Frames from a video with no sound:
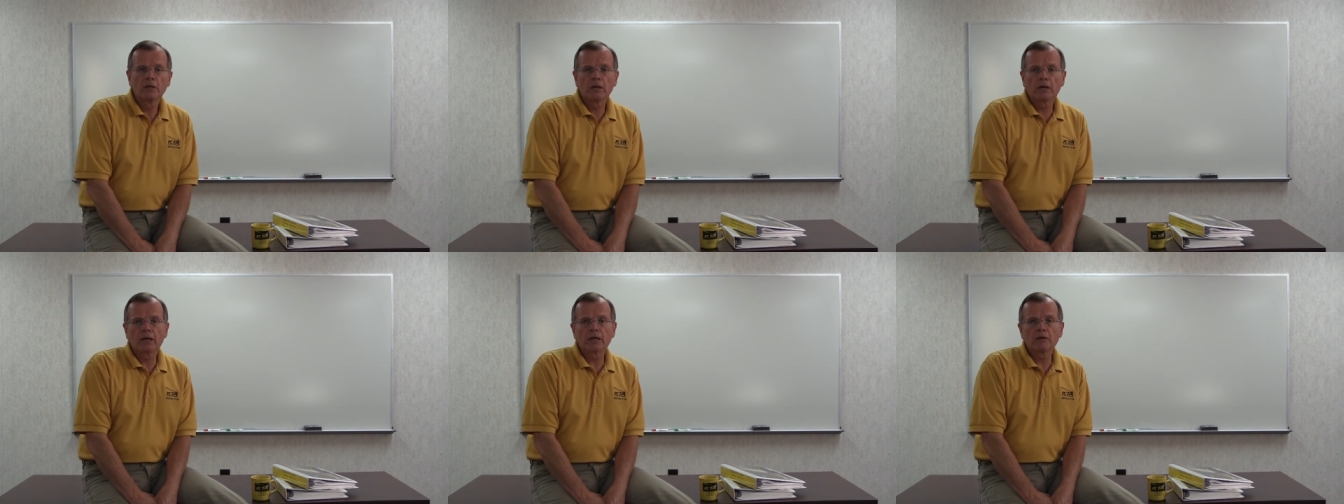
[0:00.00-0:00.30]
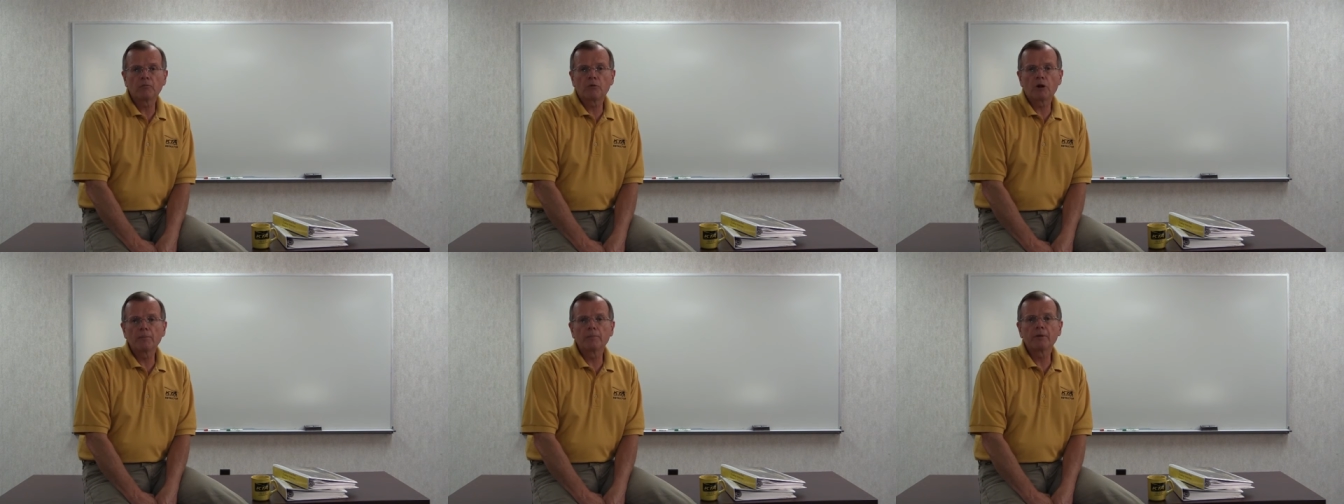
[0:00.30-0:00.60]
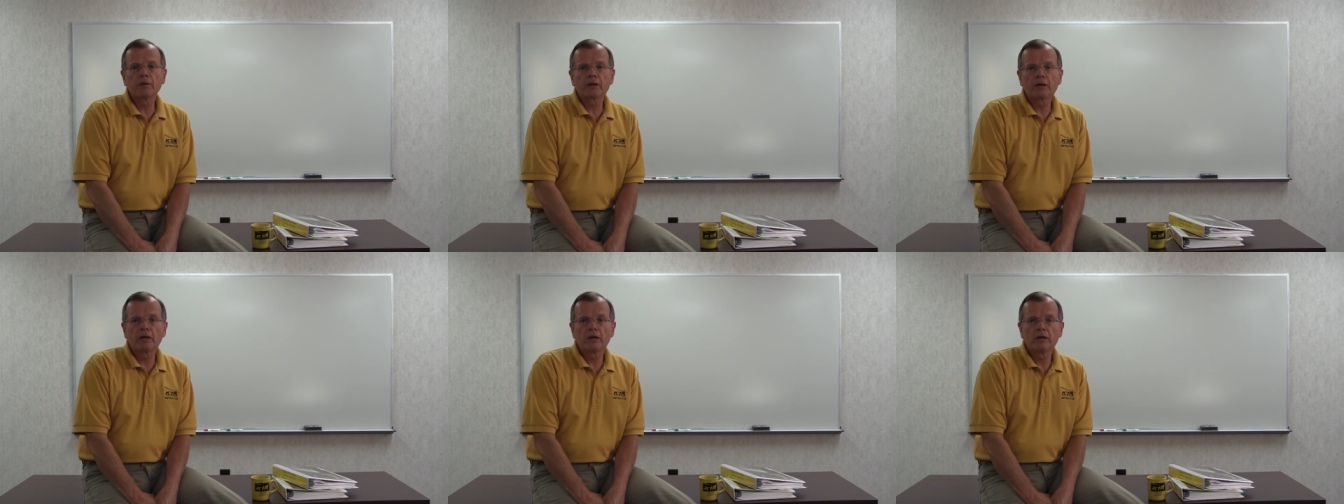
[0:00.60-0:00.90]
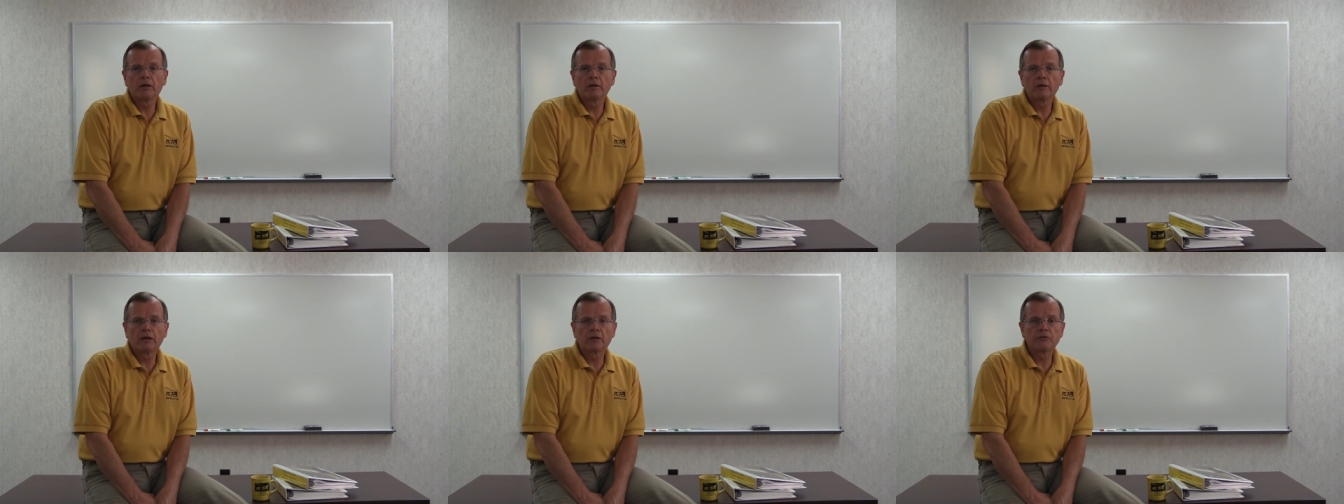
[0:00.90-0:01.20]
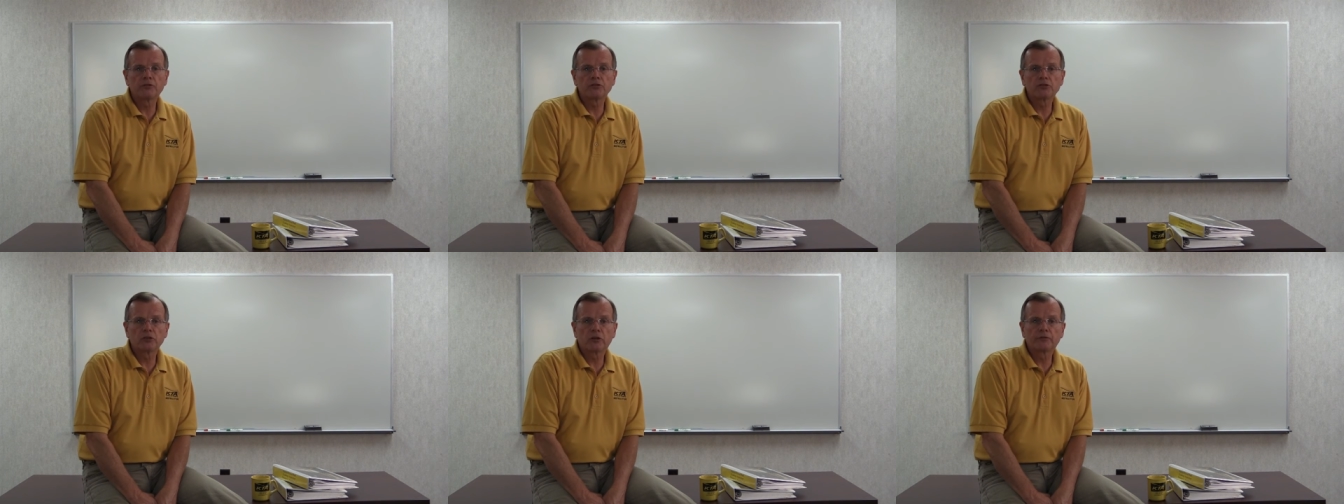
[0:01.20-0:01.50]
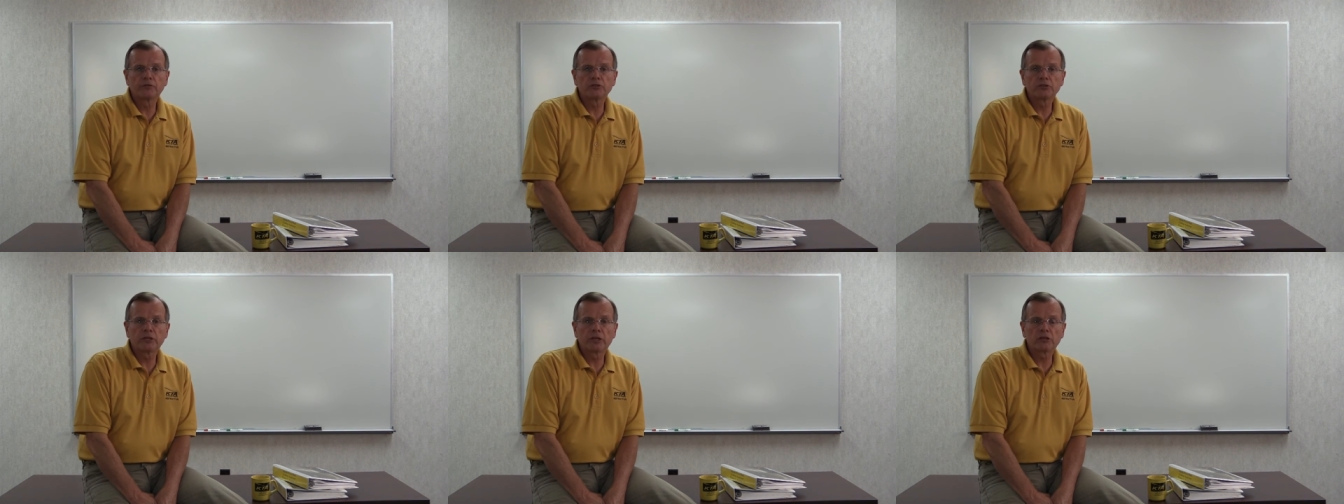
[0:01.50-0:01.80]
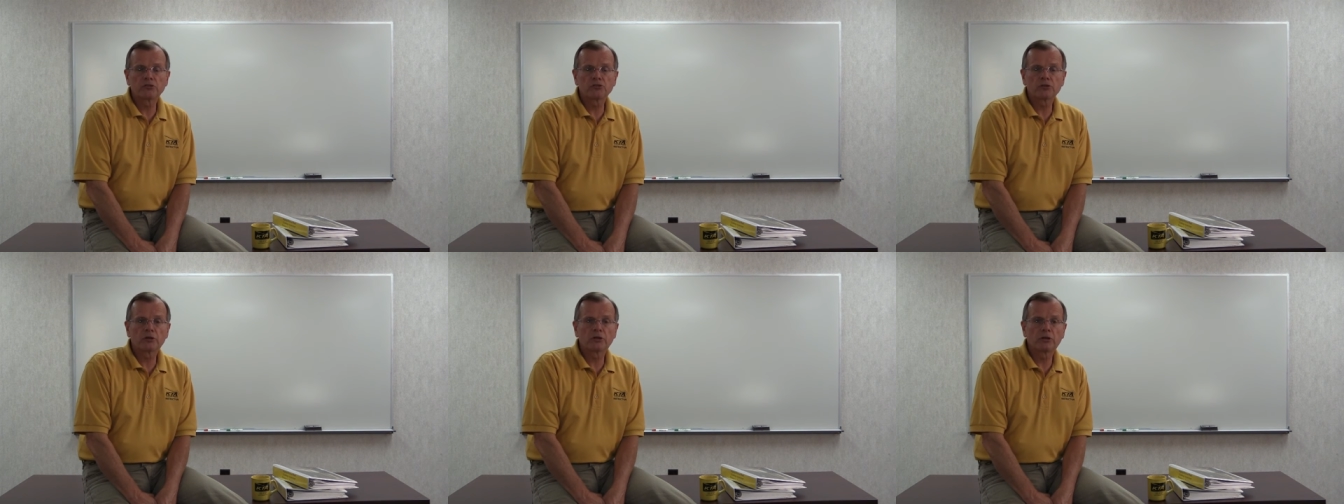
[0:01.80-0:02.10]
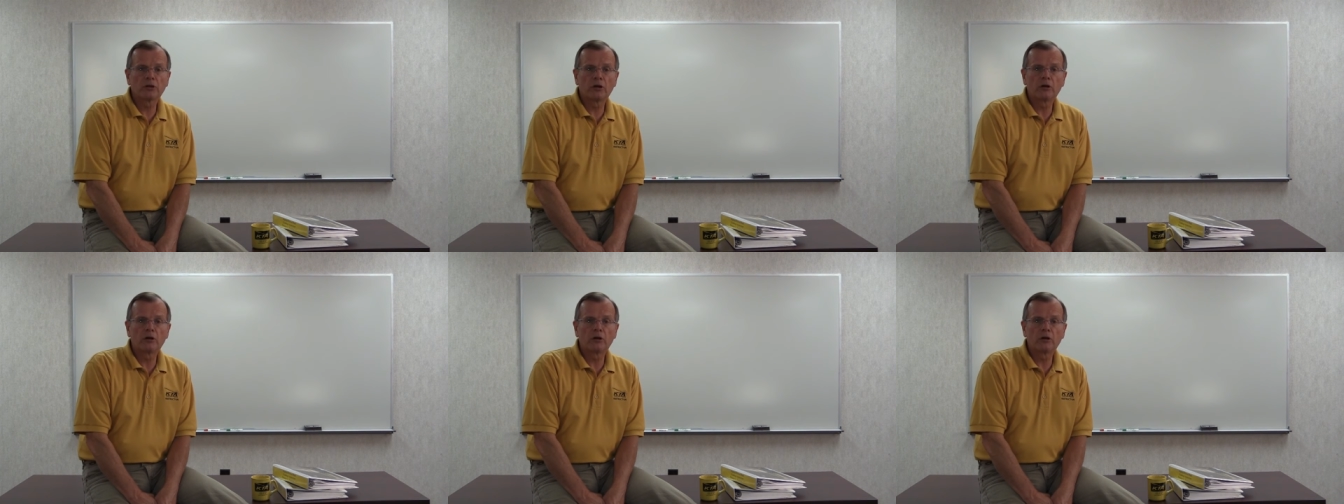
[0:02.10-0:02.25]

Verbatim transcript: a replica of the surface texture can